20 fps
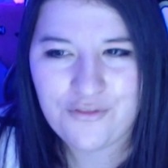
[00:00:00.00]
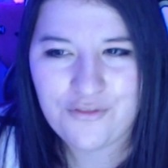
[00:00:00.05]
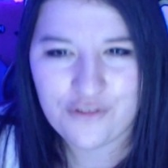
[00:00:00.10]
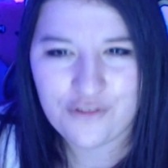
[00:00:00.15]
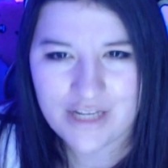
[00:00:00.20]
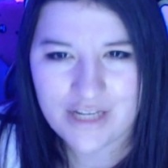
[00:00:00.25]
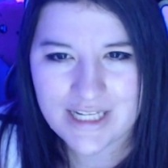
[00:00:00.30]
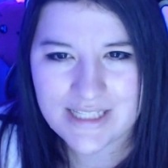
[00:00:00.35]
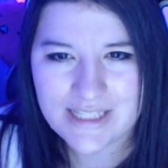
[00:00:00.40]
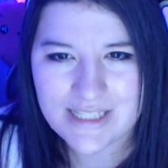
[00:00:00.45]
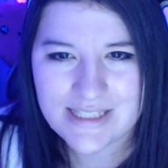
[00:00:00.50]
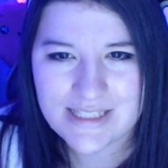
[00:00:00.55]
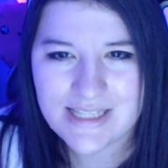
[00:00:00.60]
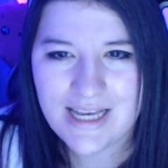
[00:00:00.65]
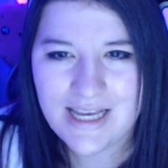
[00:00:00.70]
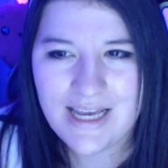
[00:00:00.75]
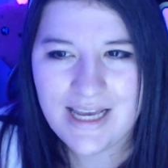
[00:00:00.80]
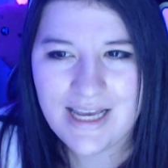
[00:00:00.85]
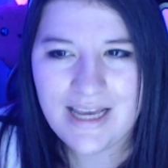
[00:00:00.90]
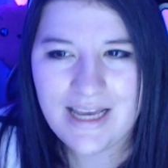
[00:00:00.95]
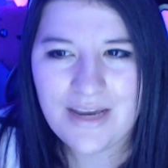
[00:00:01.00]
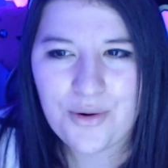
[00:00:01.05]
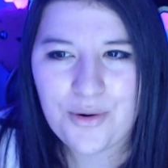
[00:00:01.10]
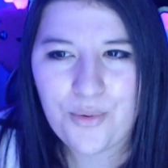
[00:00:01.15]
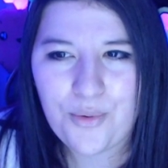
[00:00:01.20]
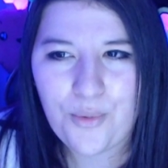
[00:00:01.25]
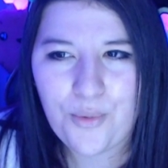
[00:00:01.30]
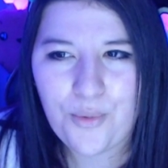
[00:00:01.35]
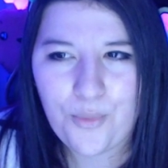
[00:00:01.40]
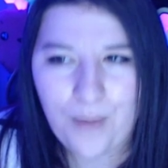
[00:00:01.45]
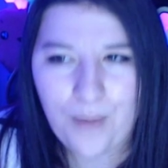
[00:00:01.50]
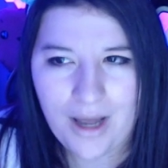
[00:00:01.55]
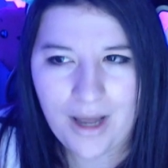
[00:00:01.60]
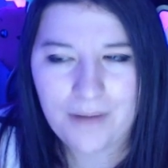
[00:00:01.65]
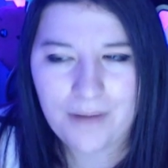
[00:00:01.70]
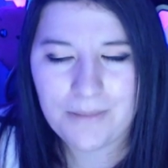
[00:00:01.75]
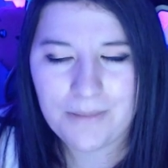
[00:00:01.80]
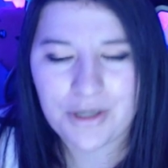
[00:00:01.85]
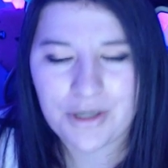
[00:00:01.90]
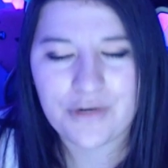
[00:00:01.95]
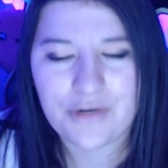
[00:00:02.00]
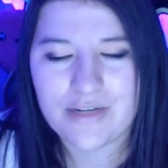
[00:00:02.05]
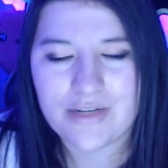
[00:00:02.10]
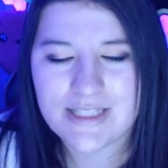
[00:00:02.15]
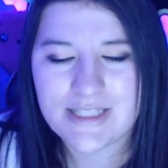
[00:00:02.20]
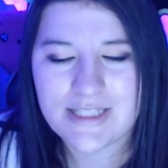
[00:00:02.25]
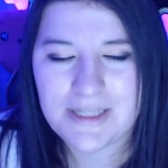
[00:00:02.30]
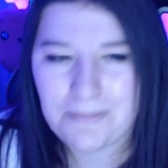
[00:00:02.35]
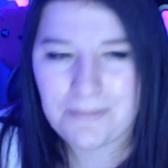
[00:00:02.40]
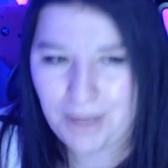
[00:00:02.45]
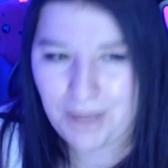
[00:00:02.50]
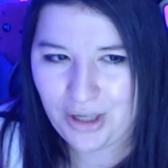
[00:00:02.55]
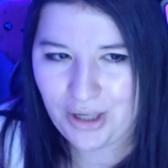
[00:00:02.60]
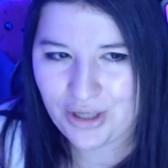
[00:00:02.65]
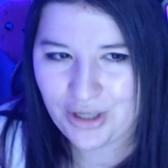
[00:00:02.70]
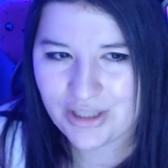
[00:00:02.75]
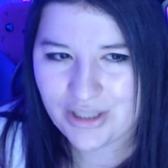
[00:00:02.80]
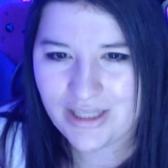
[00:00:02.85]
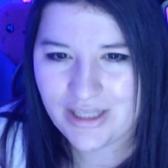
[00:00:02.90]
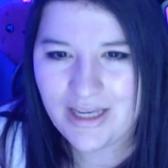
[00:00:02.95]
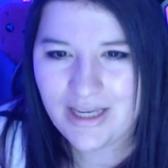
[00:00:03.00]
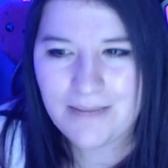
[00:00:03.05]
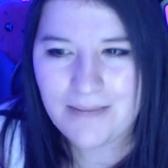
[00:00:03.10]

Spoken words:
freeze while Mercury's in a bug.